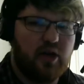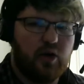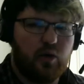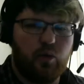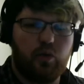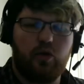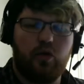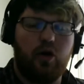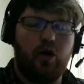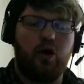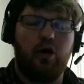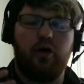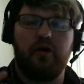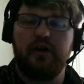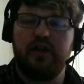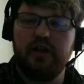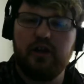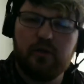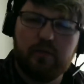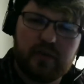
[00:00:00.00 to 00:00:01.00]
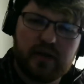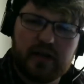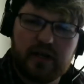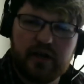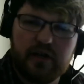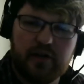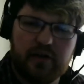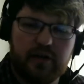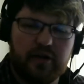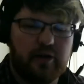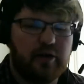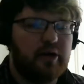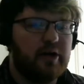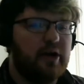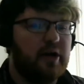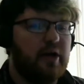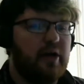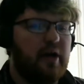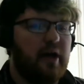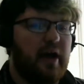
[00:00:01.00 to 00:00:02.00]
We're all human here,
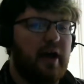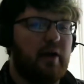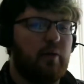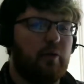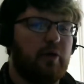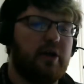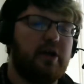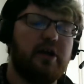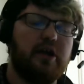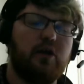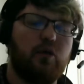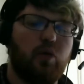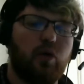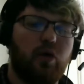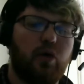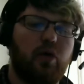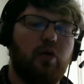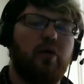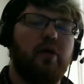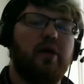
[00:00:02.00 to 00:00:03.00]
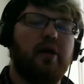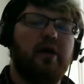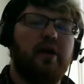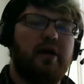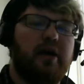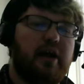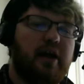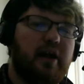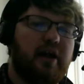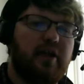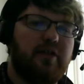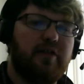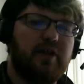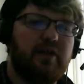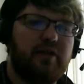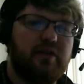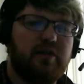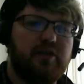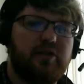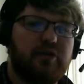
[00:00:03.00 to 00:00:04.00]
and we're equal, and I
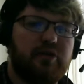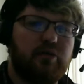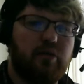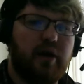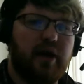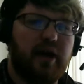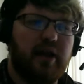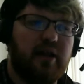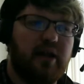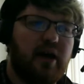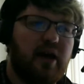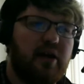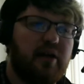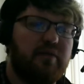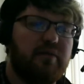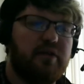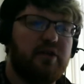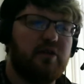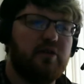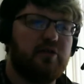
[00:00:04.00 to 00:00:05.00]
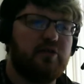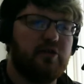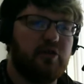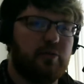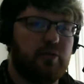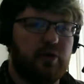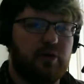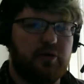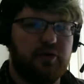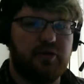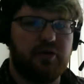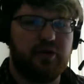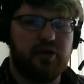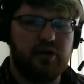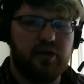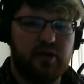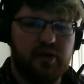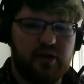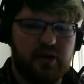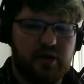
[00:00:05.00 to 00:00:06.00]
think this is why a lot of YouTubers
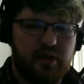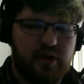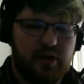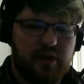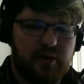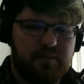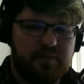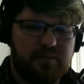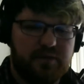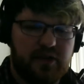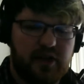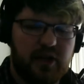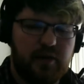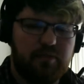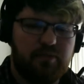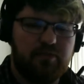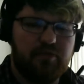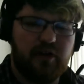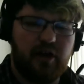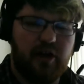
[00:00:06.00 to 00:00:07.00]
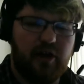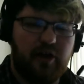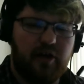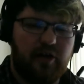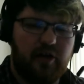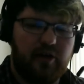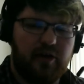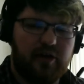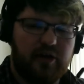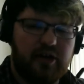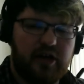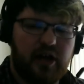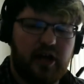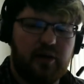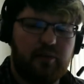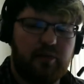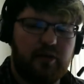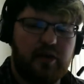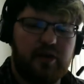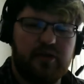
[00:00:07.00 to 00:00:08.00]
keep their
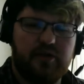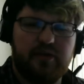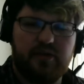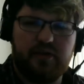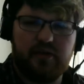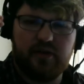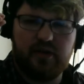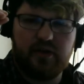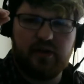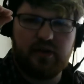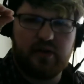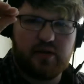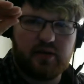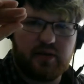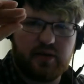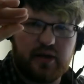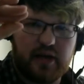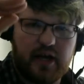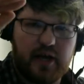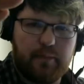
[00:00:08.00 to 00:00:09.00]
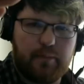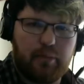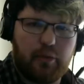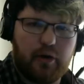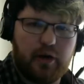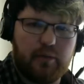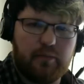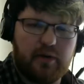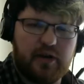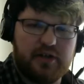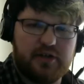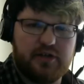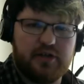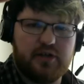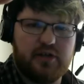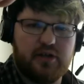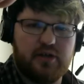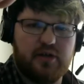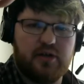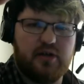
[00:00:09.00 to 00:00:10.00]
cameras at pretty
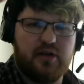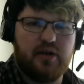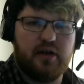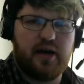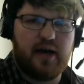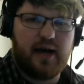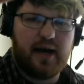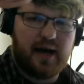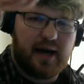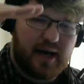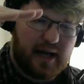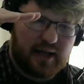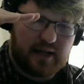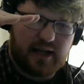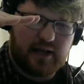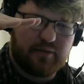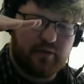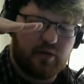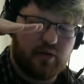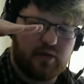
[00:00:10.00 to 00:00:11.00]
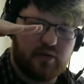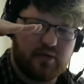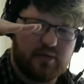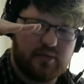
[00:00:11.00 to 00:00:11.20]
much eye level